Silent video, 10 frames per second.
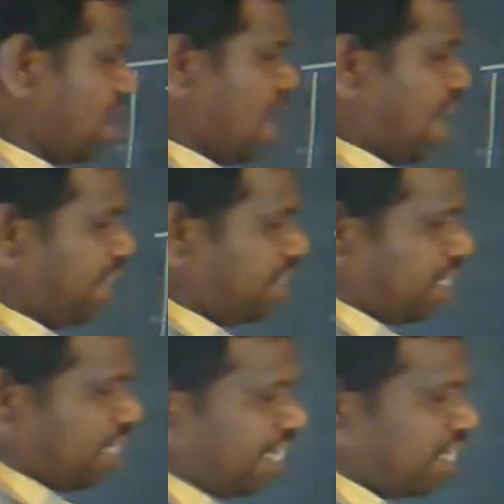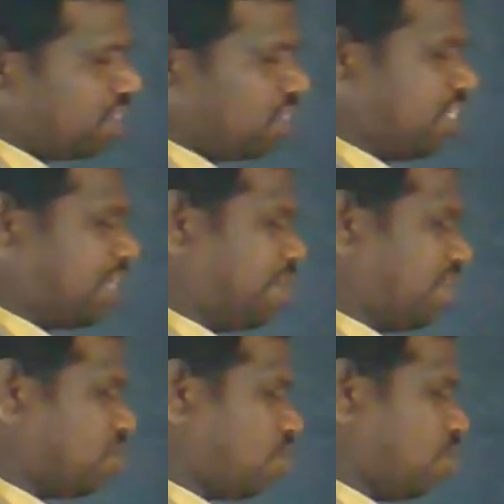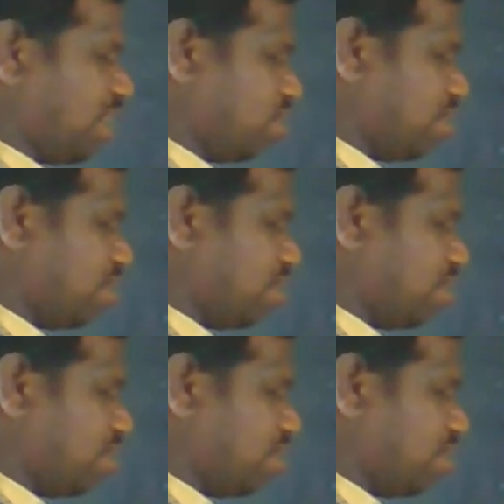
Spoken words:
and the recursion statement is going to